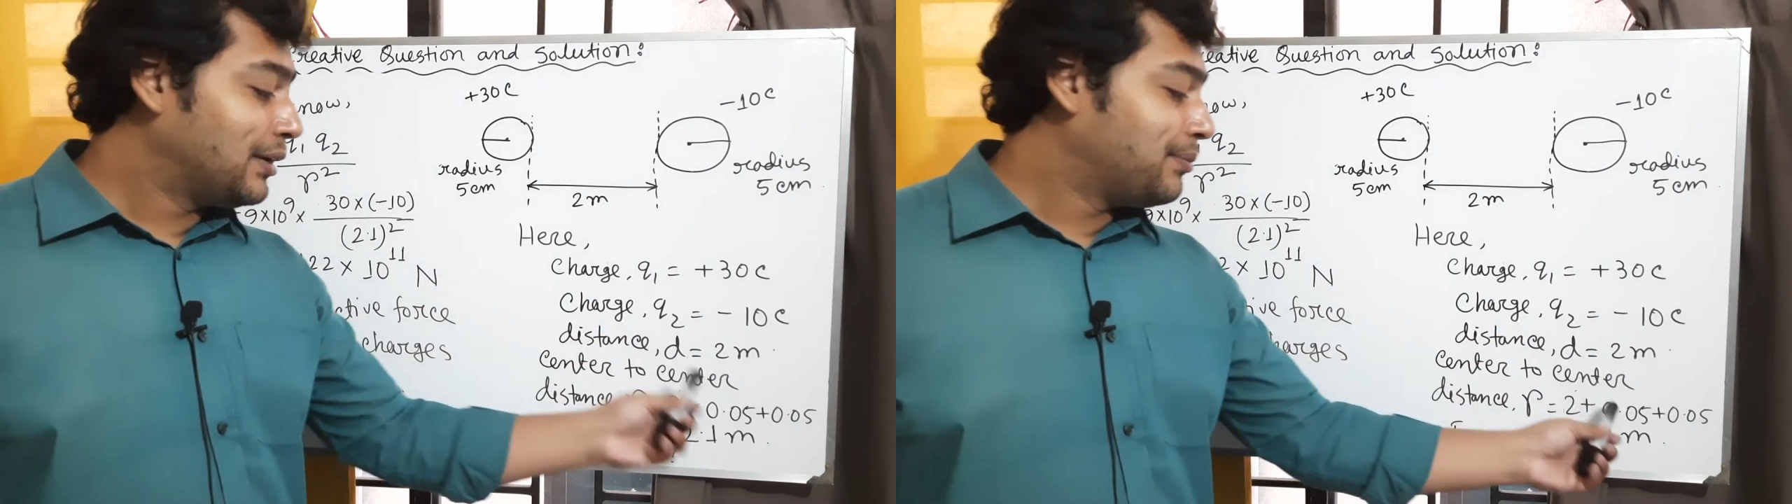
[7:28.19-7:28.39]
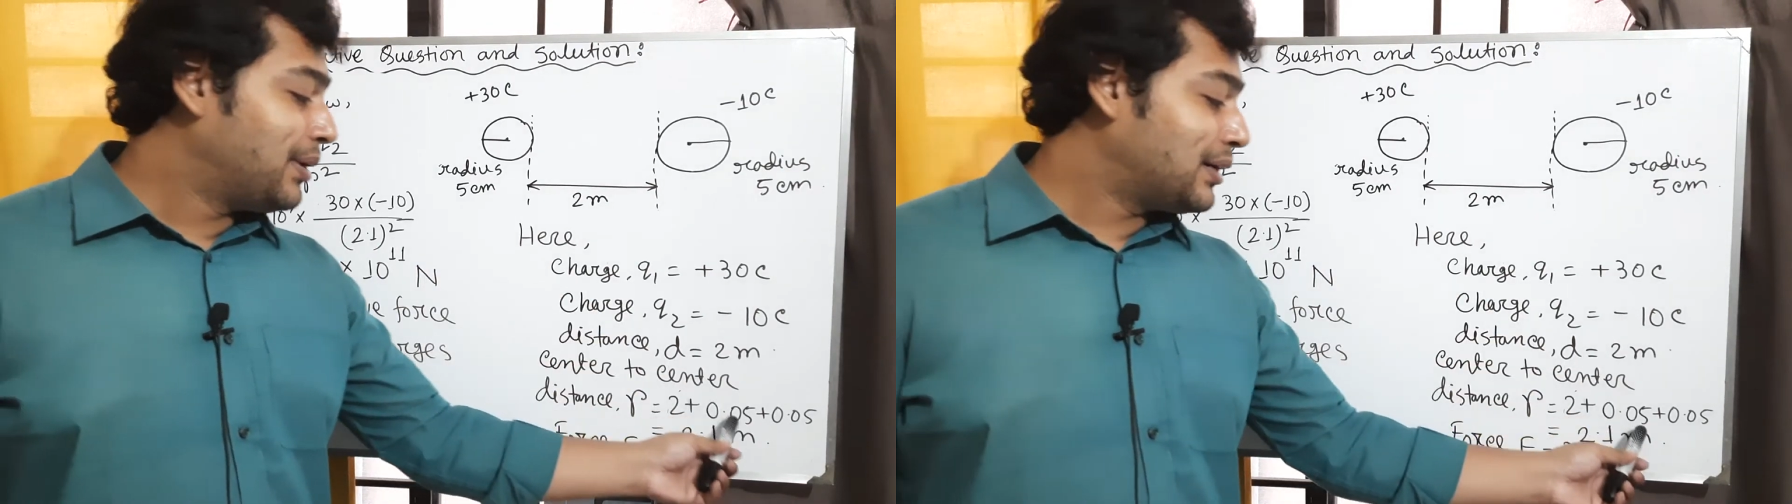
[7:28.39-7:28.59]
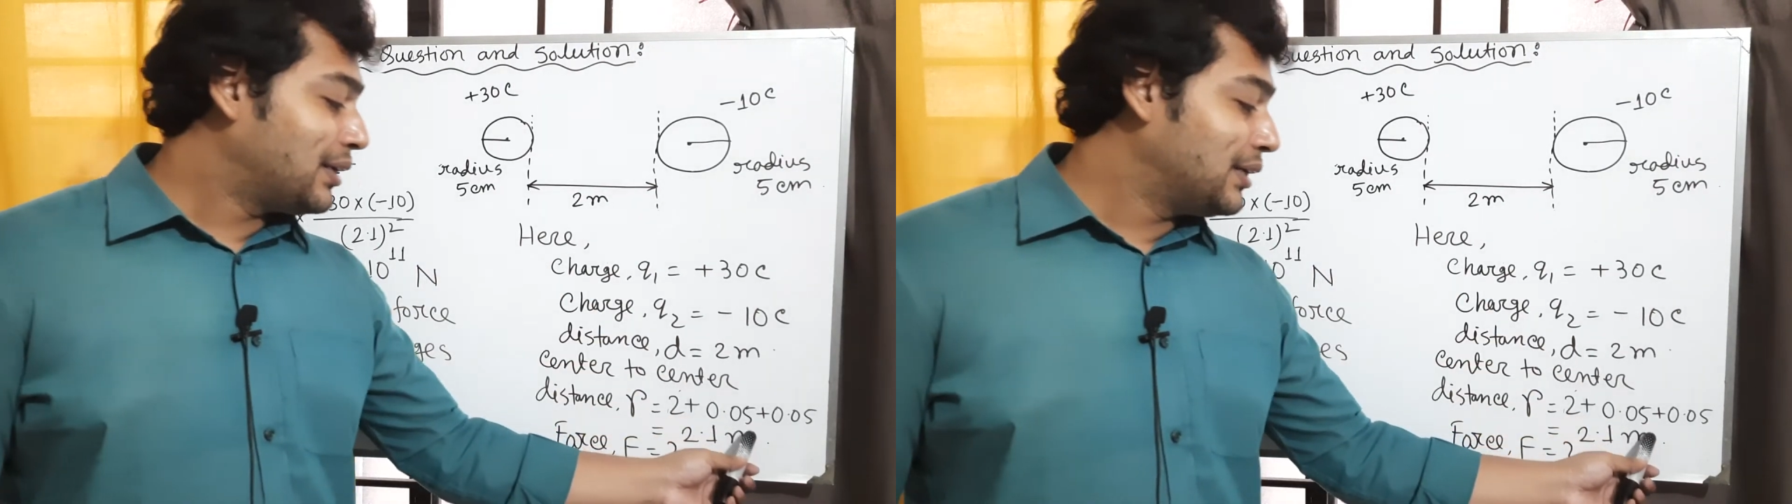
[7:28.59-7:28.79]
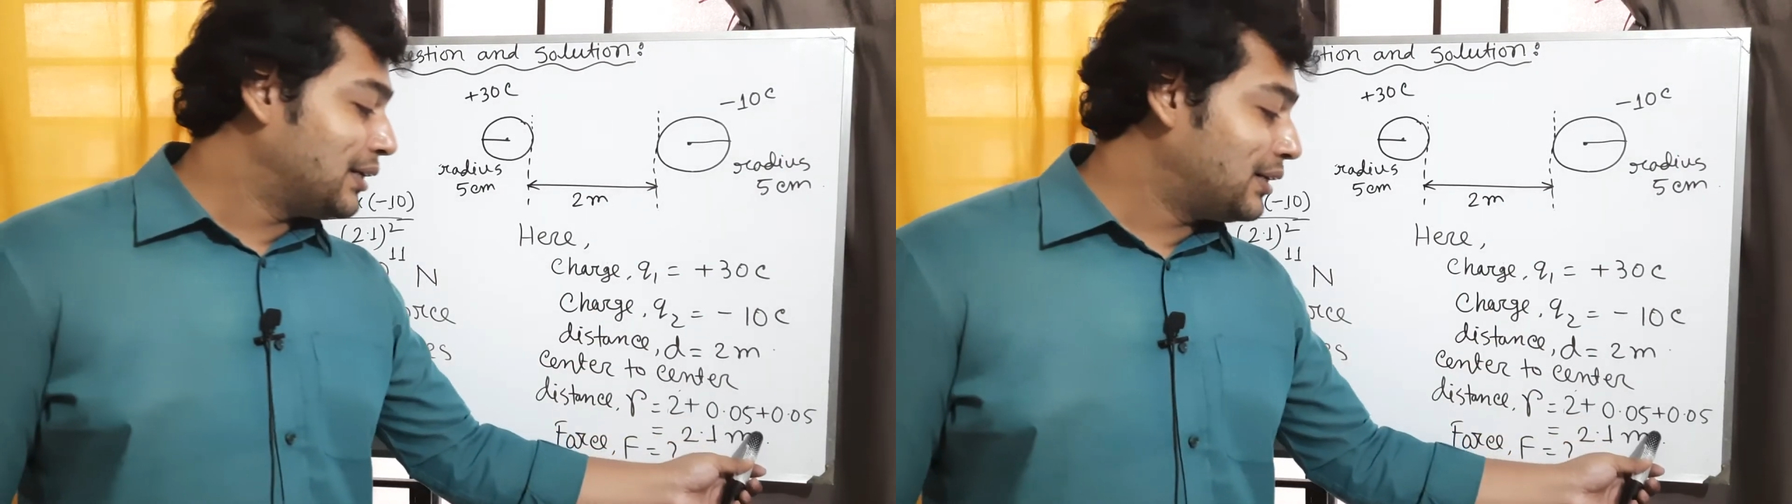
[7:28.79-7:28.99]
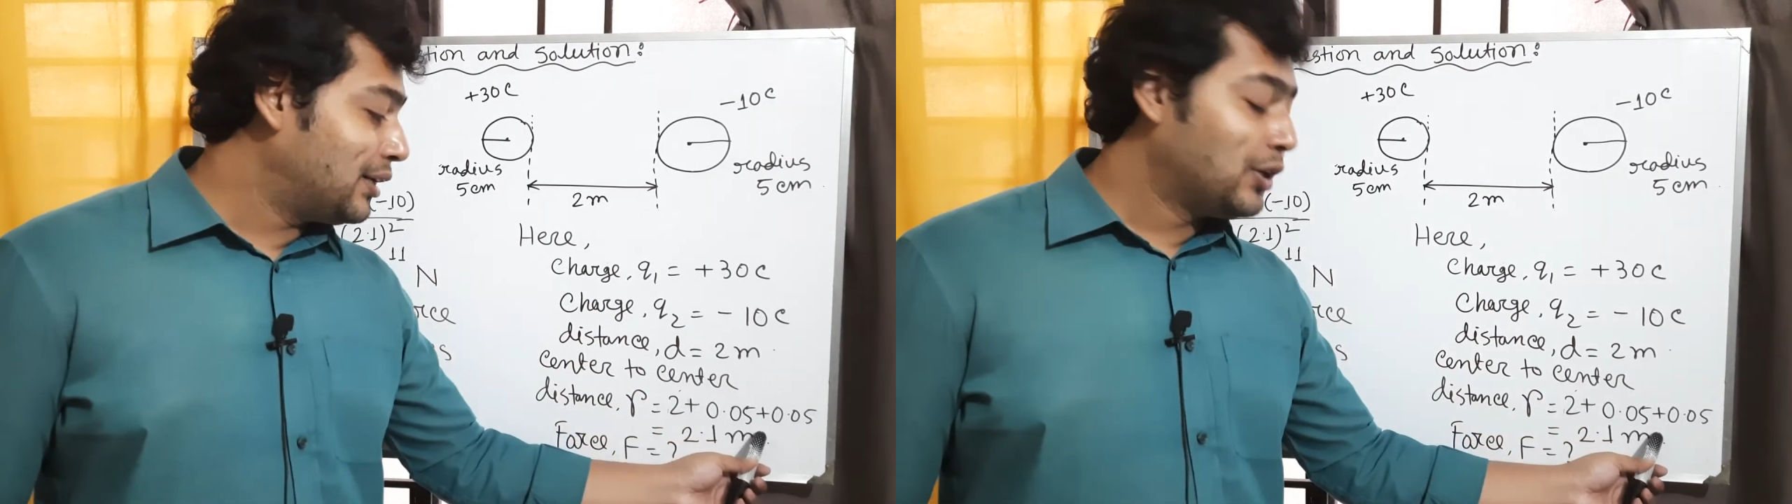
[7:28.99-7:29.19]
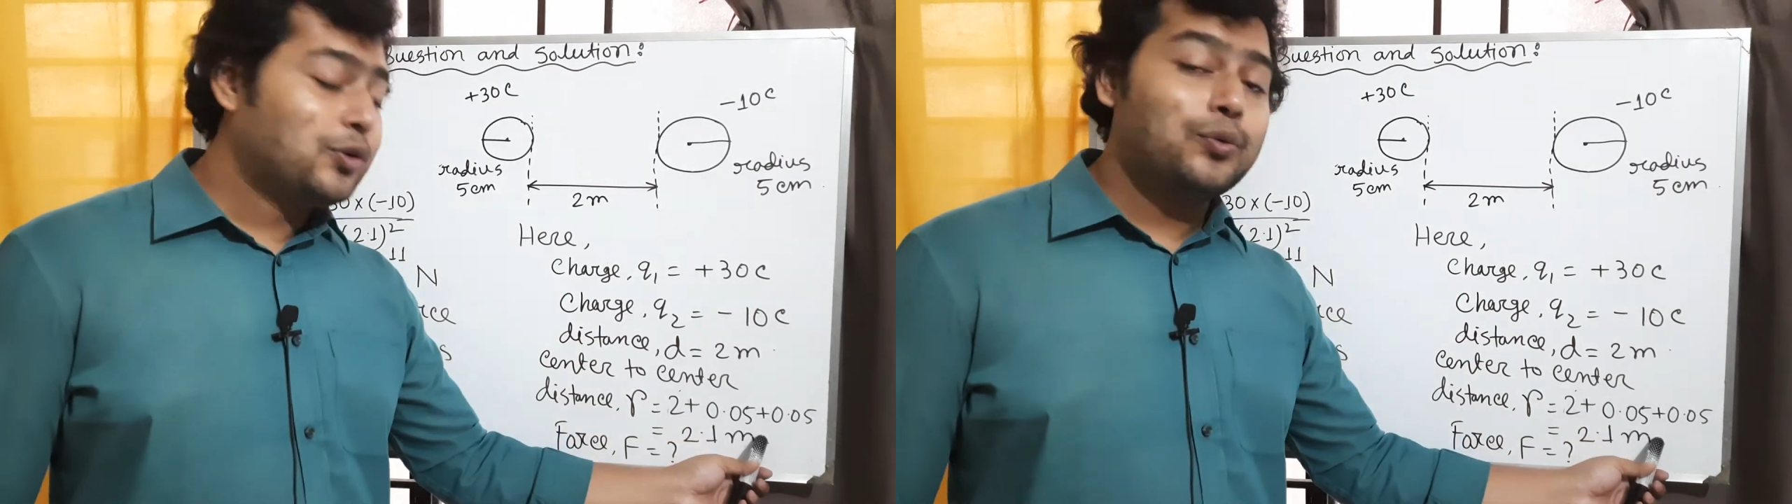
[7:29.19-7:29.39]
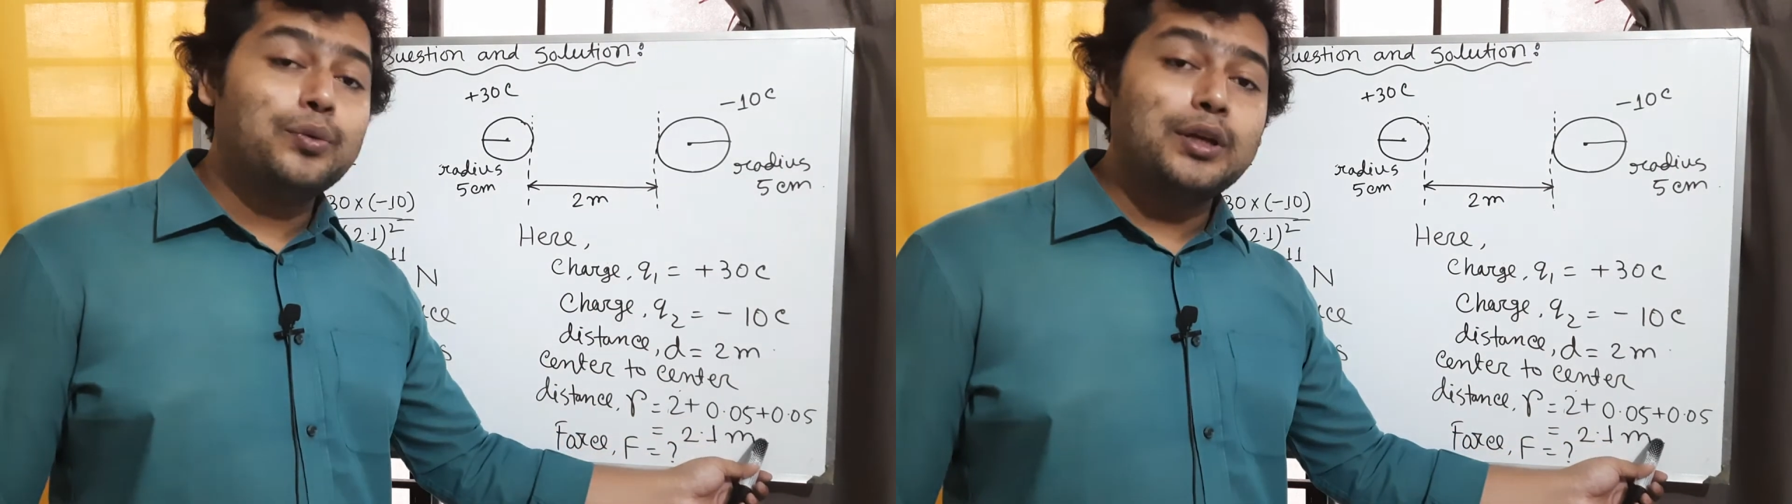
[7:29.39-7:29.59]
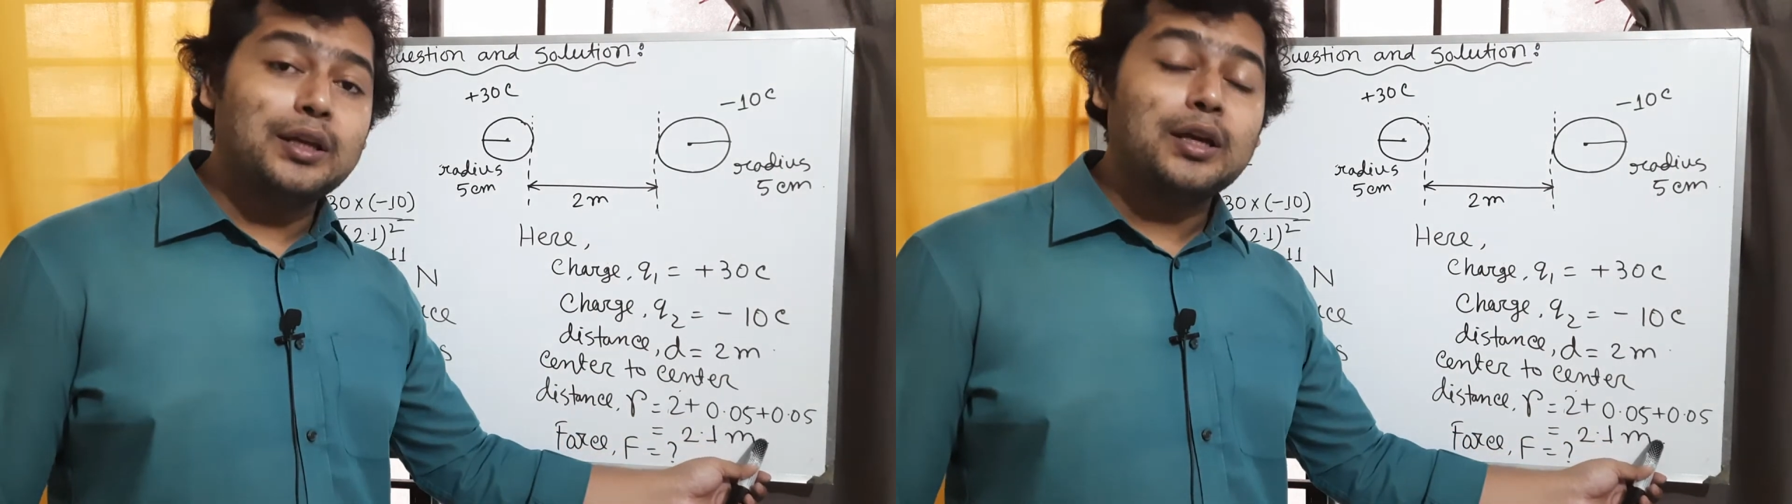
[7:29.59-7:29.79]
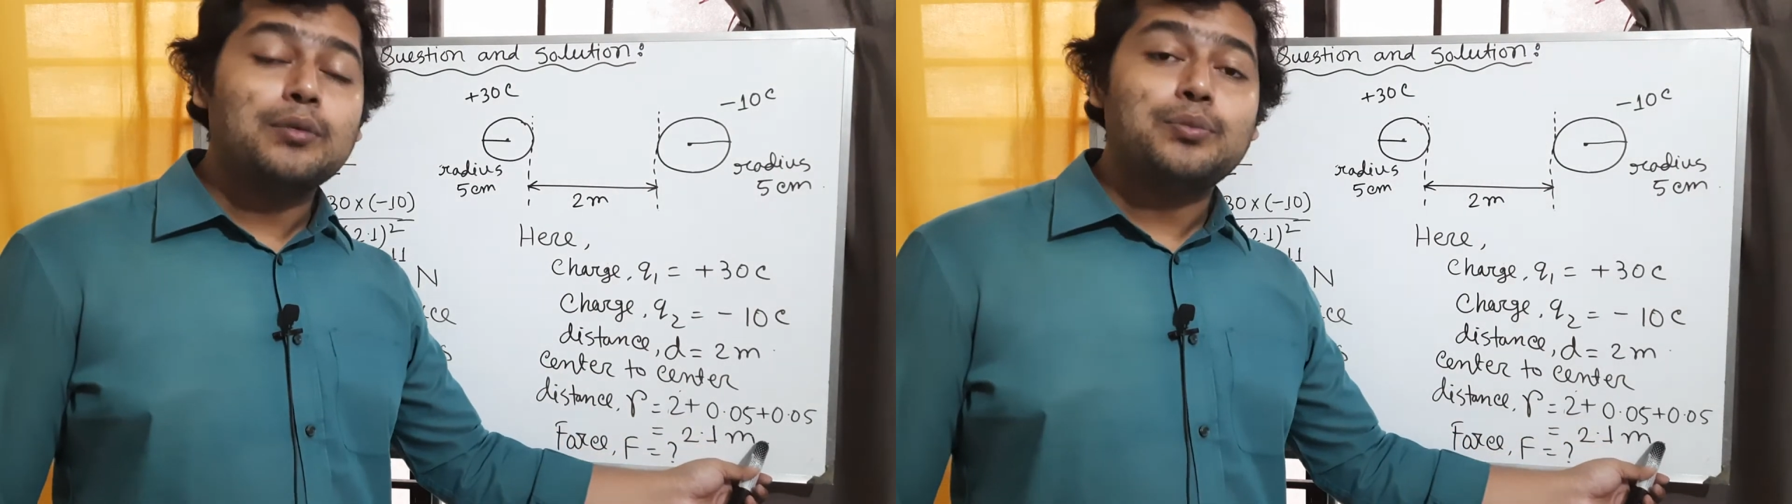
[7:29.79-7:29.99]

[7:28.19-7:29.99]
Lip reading: but here we